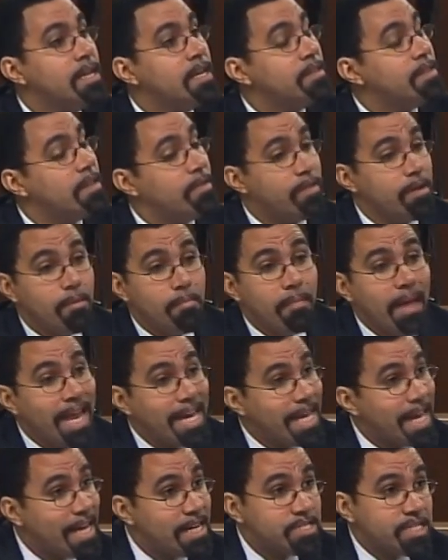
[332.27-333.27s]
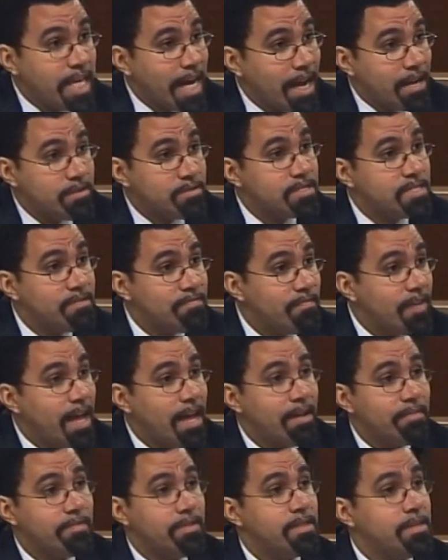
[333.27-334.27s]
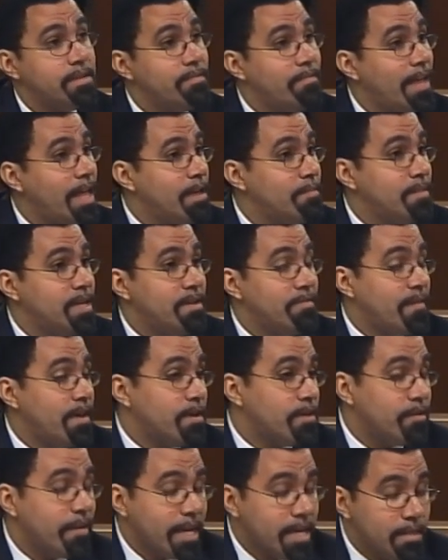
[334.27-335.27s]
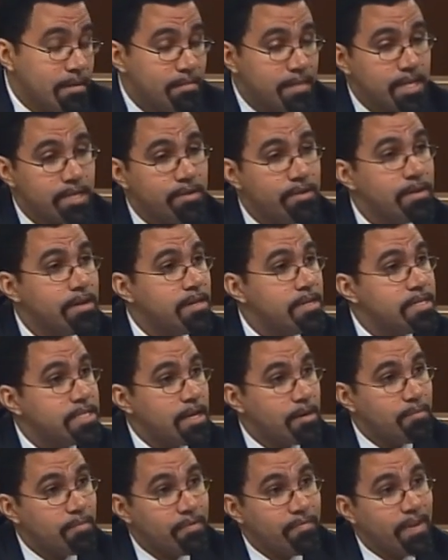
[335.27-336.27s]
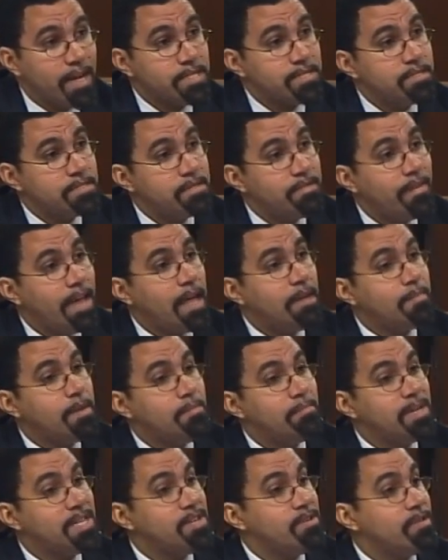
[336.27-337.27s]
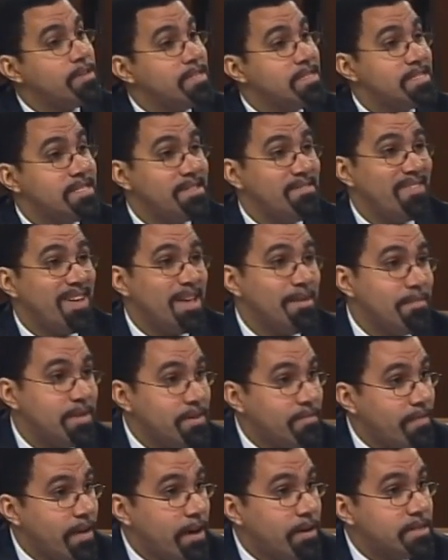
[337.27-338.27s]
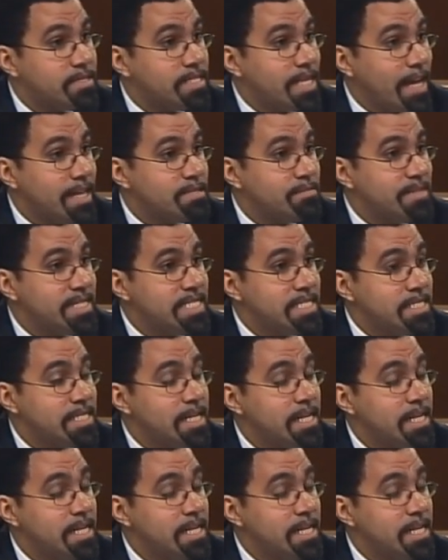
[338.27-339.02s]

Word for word: Now, there are many educators involved in the development of our curriculum materials, our professional development materials, the development of our assessments.